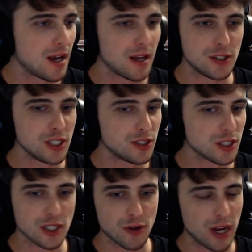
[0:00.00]
She is a
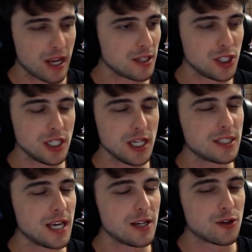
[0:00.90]
great
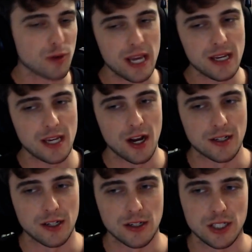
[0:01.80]

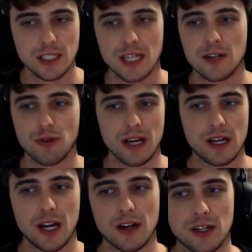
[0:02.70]
character. She's a great
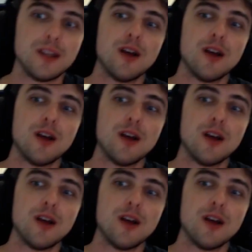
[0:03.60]
character.